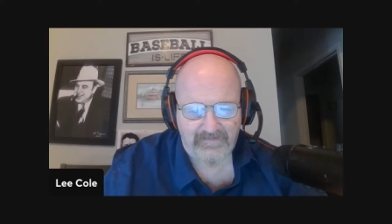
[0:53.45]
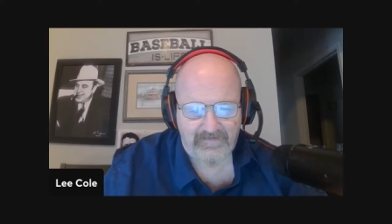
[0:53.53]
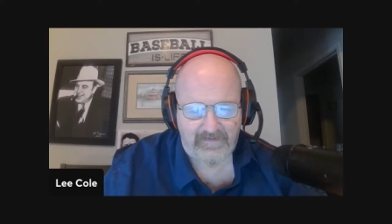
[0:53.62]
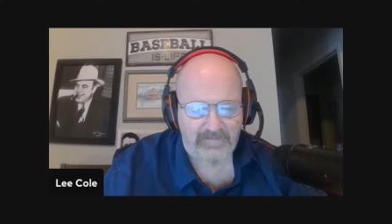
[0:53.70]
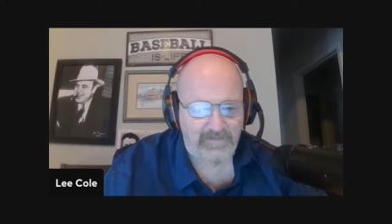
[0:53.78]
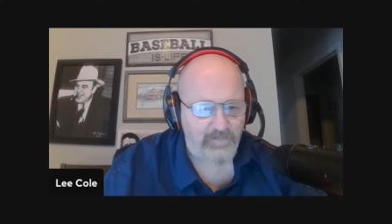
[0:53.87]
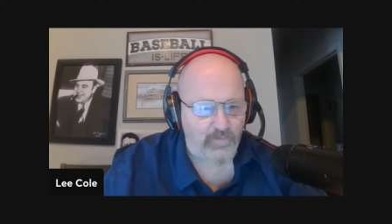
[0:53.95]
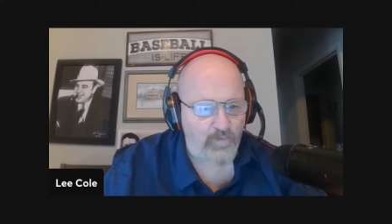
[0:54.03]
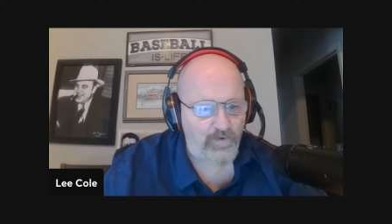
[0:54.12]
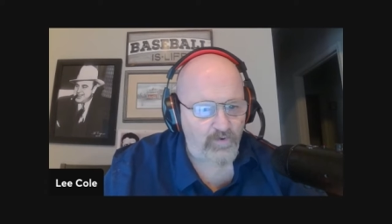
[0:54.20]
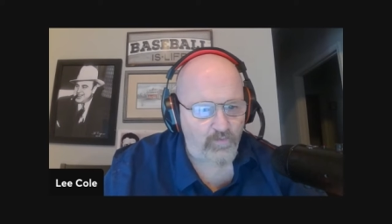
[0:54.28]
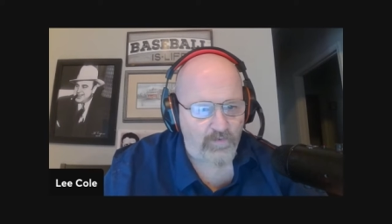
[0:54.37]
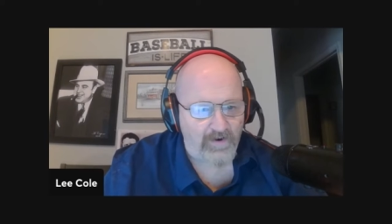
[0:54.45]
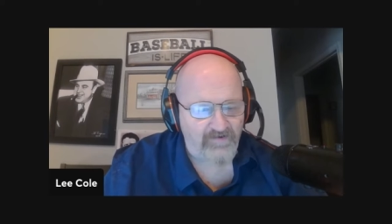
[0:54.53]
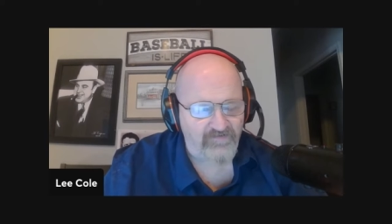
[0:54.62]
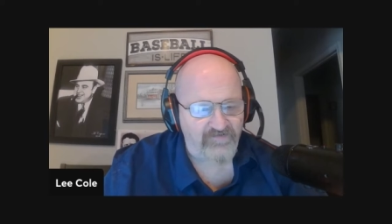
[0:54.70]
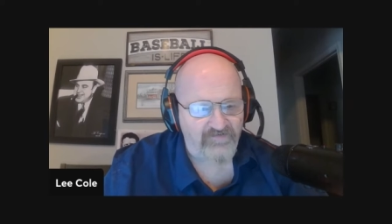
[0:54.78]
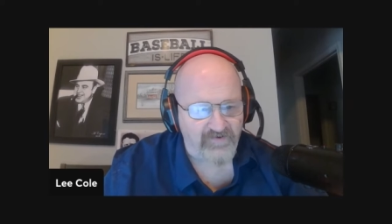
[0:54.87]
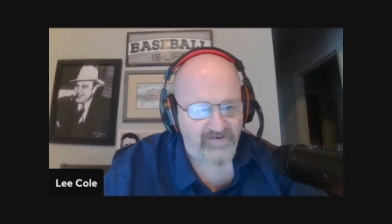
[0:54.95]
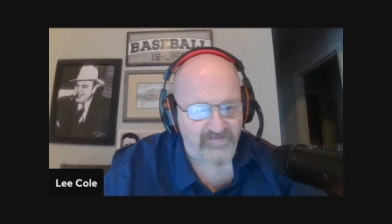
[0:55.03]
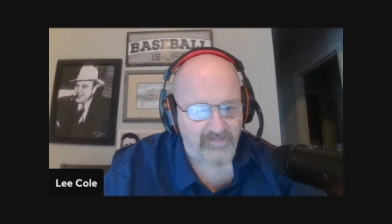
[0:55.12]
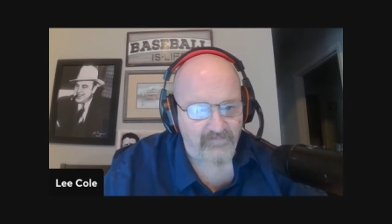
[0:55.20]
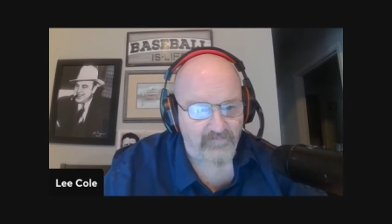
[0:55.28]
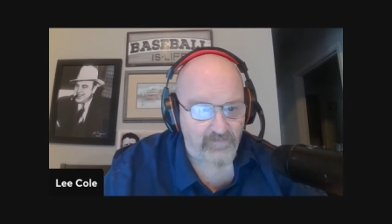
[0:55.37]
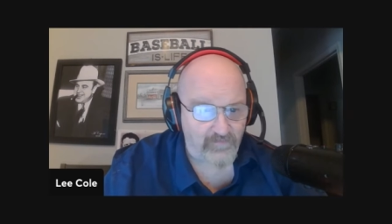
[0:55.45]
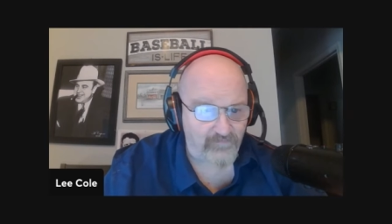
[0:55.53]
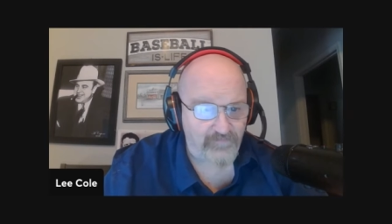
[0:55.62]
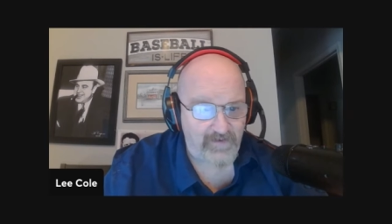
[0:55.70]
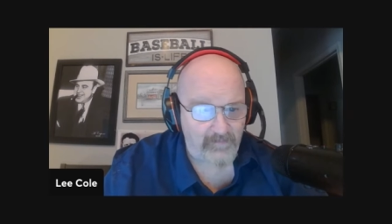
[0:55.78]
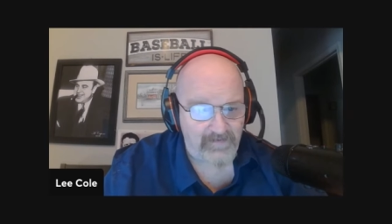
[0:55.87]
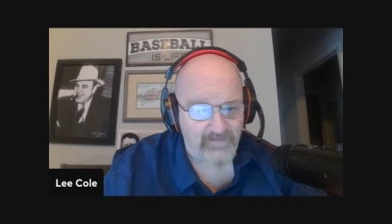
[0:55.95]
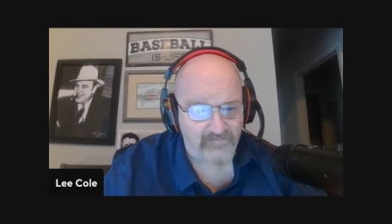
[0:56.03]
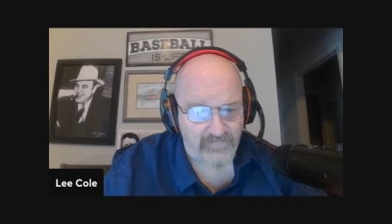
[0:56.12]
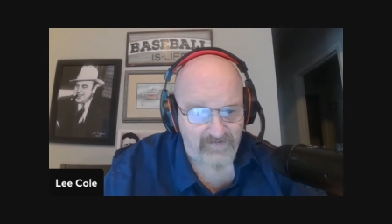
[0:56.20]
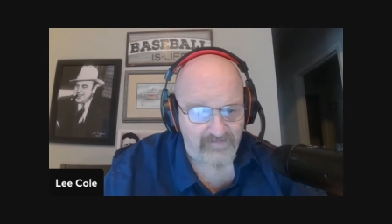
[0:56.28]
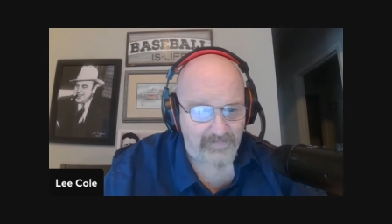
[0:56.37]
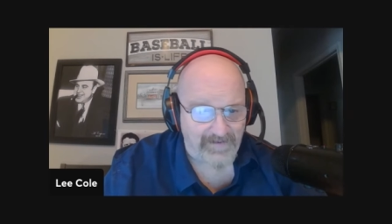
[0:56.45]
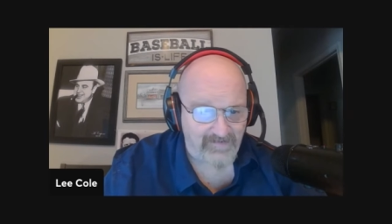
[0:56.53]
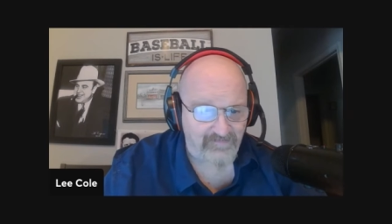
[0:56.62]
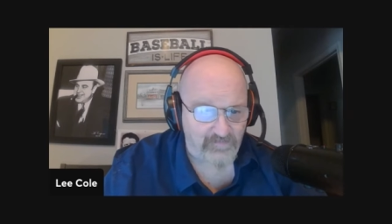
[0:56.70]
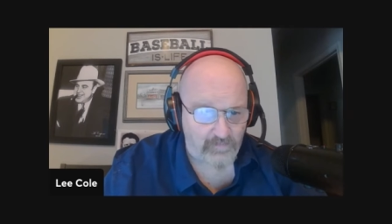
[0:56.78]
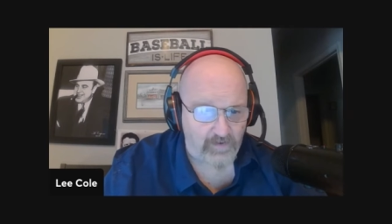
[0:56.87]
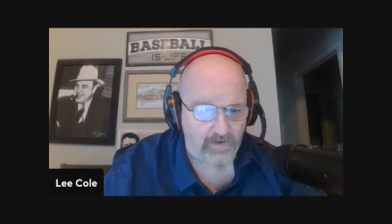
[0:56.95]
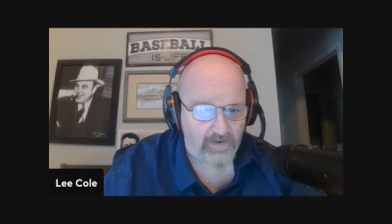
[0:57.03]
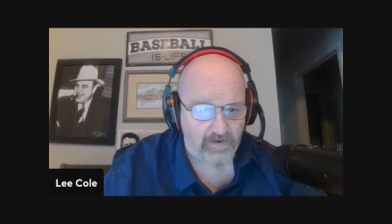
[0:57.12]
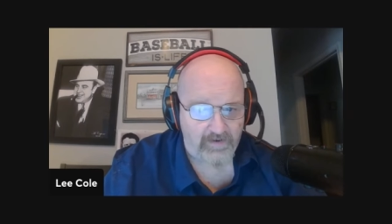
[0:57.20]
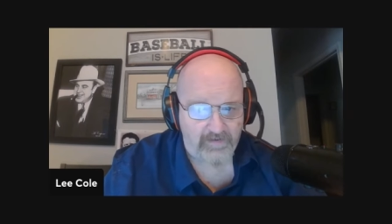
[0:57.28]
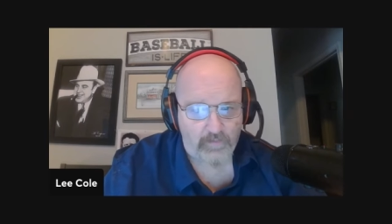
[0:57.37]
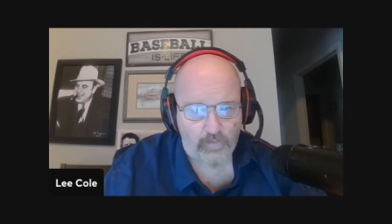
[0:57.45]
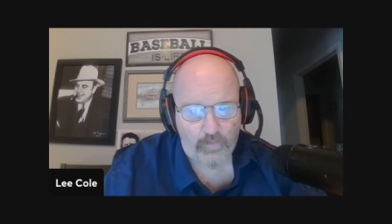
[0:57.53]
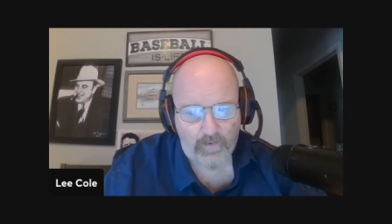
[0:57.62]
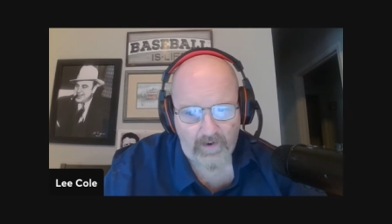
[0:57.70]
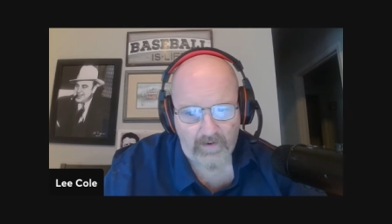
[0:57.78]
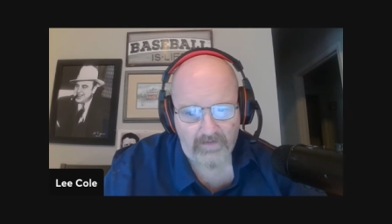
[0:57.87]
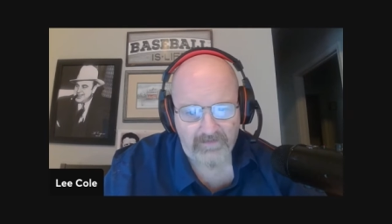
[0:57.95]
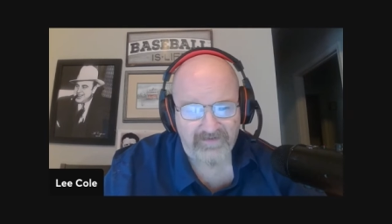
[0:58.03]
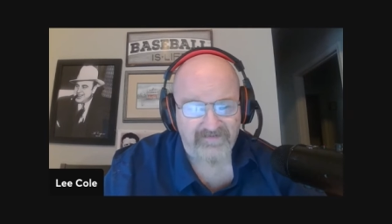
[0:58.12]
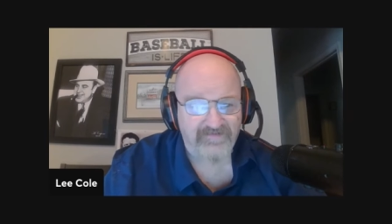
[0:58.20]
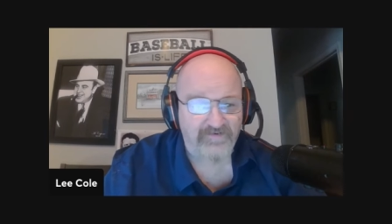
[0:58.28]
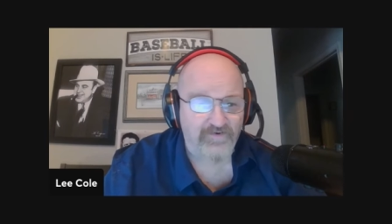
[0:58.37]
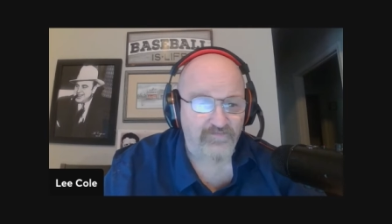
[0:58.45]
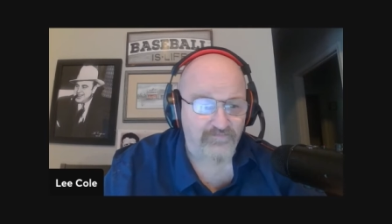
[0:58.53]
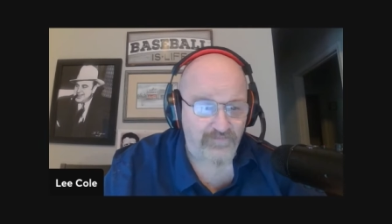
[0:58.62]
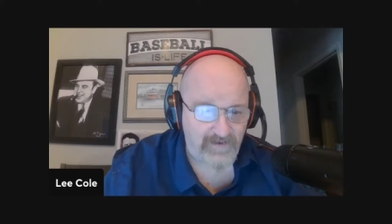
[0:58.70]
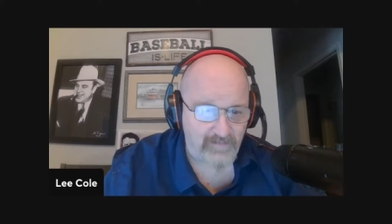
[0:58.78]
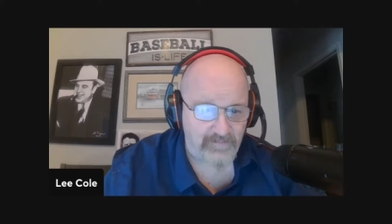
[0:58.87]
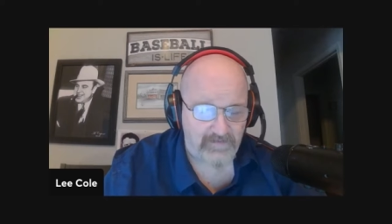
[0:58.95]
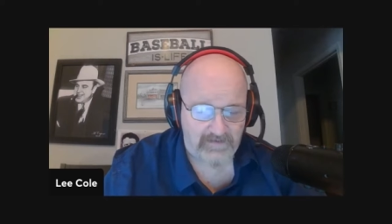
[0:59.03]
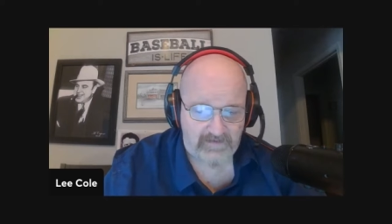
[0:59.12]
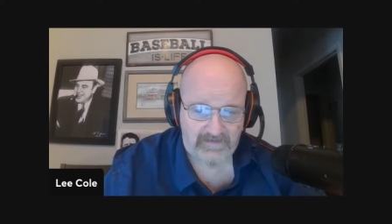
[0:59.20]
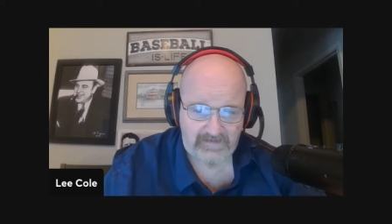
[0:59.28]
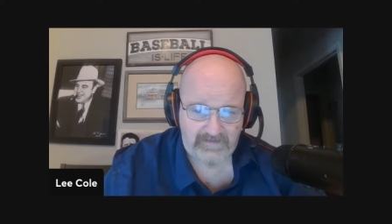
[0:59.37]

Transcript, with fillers: And people wonder why she stands up for her family and fights back so hard. Well, it's her family.